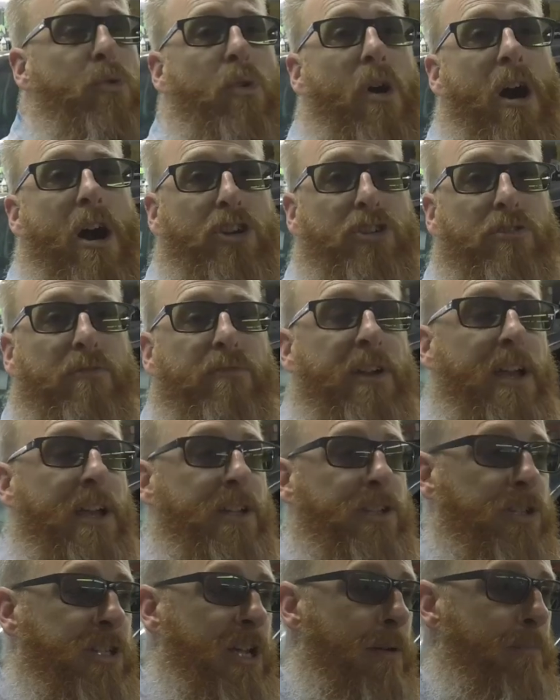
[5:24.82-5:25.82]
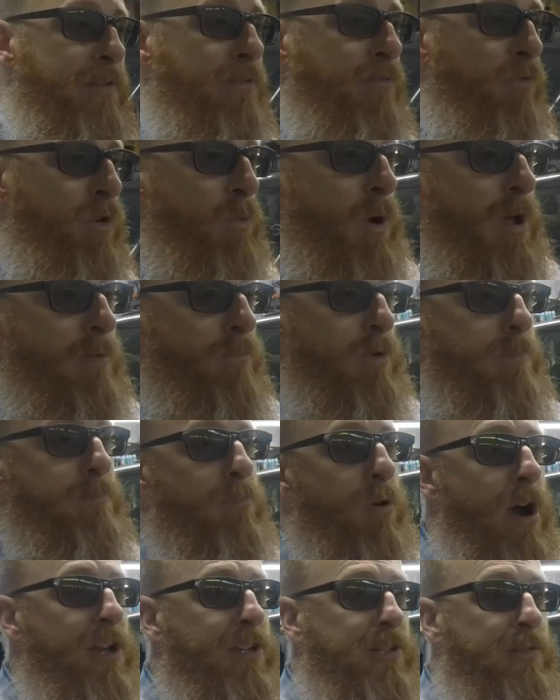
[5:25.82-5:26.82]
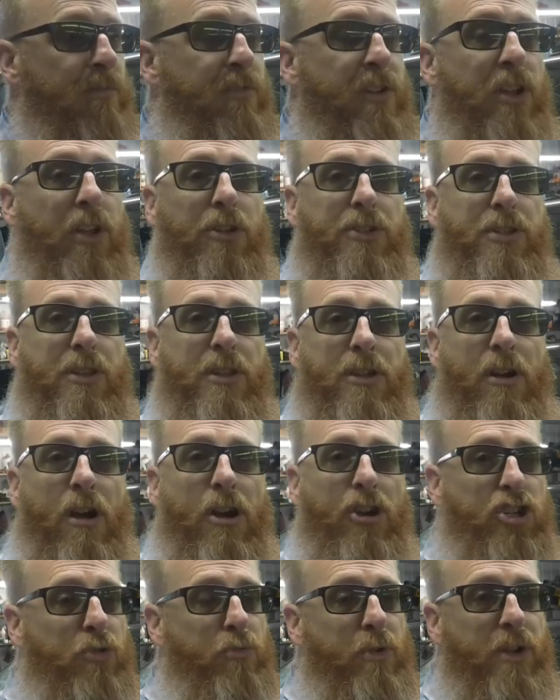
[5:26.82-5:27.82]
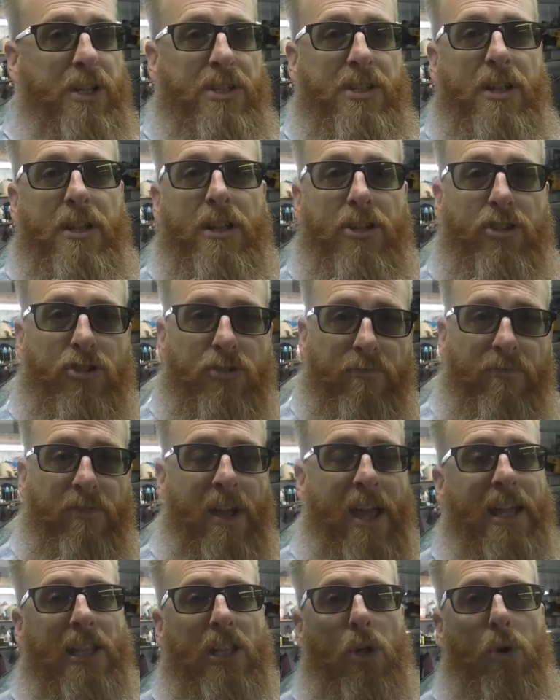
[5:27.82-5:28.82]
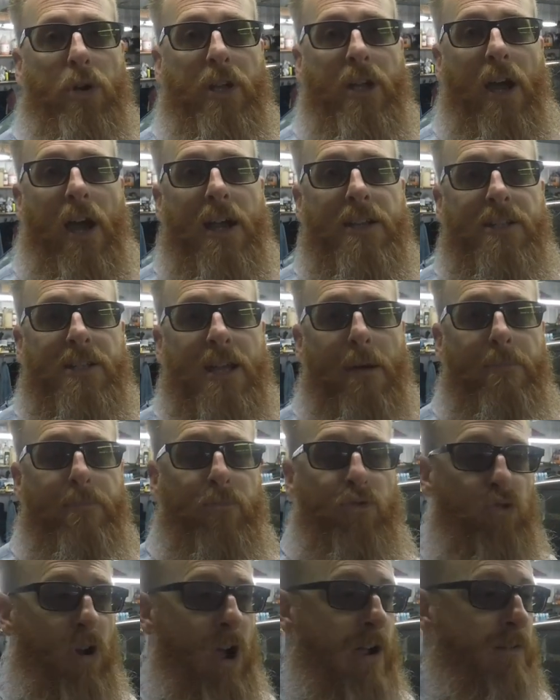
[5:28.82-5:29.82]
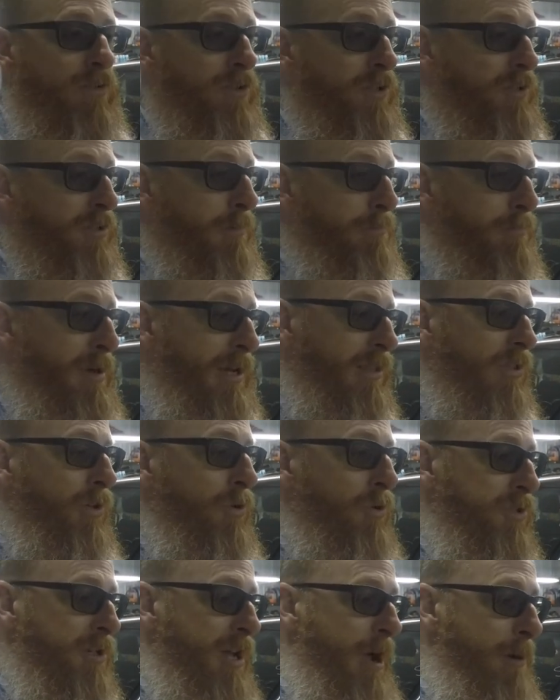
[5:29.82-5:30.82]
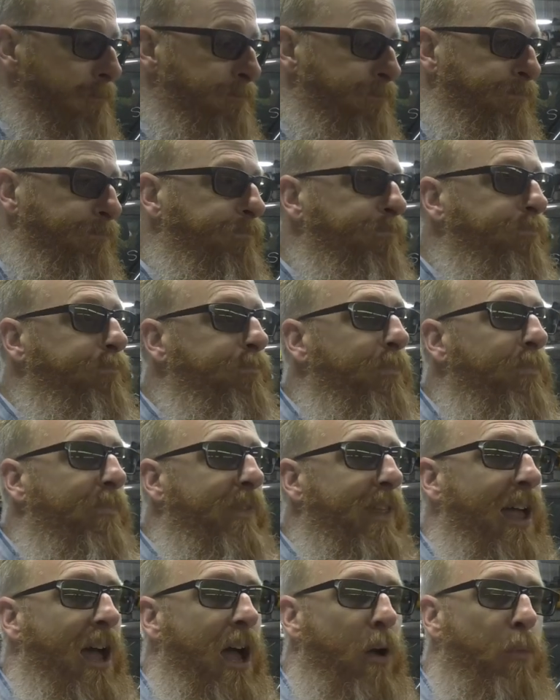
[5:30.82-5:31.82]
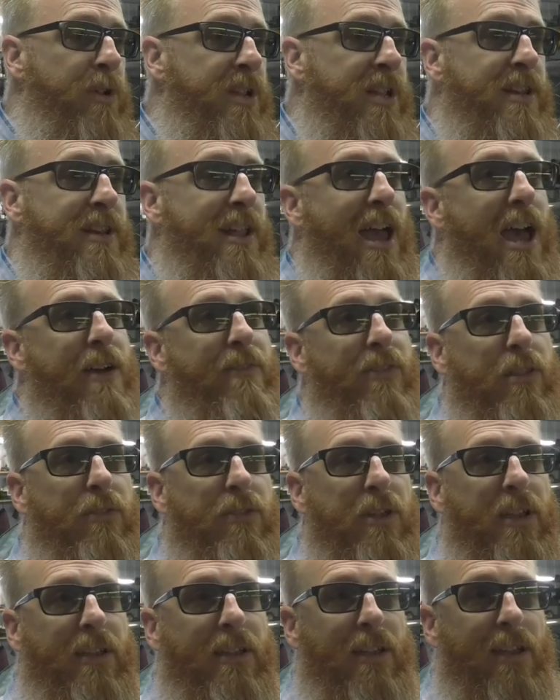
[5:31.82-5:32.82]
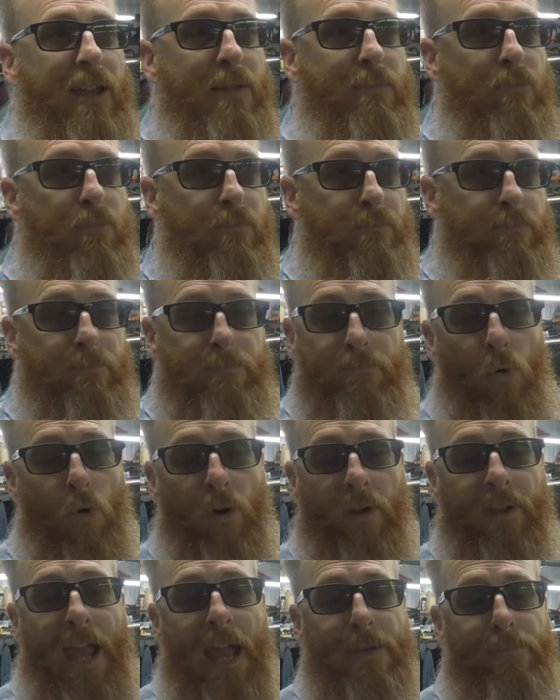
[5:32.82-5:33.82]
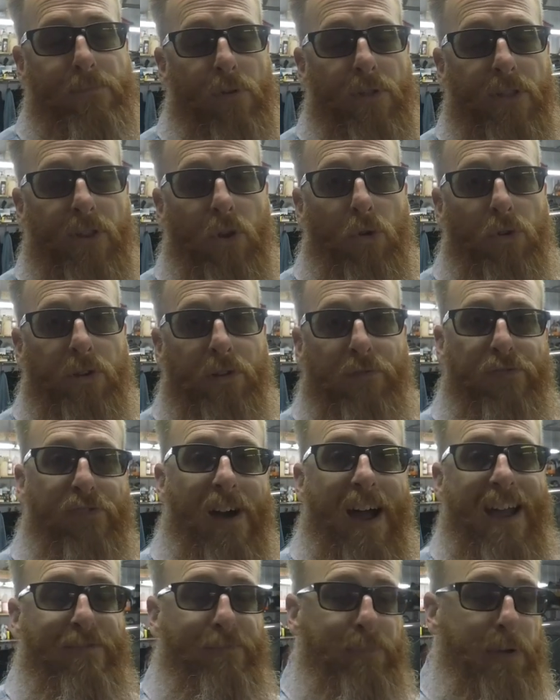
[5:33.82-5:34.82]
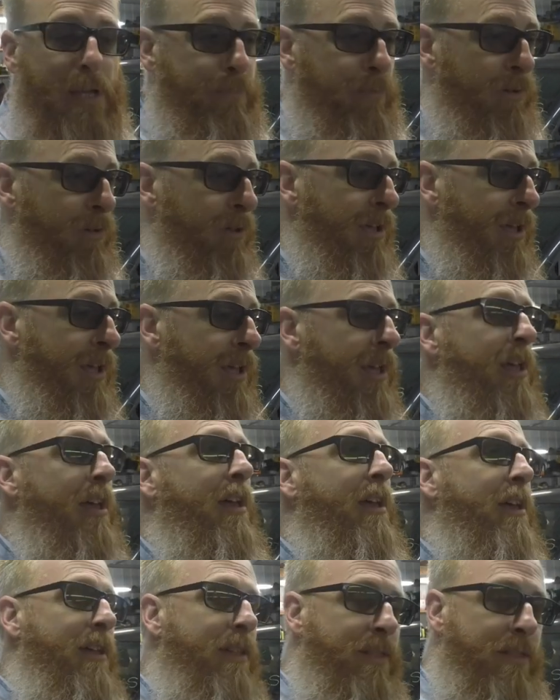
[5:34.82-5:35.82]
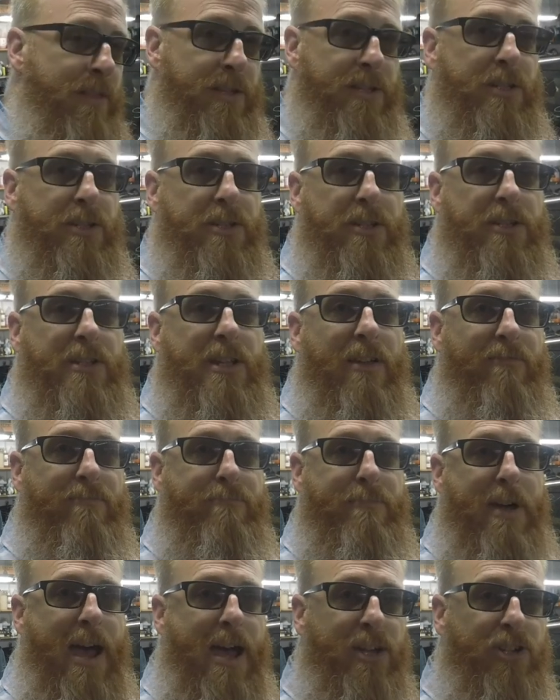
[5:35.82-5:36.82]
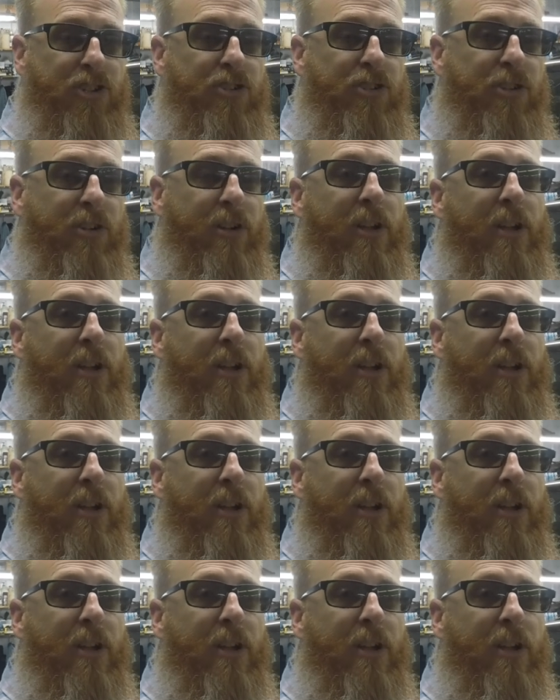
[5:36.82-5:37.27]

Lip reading: auction van, so something if we went and we bought some vehicles at the auction, we could send a van load of guys up, drivers, to pick those up. We didn't have anything any more capable than holding five people. This is a seven passenger.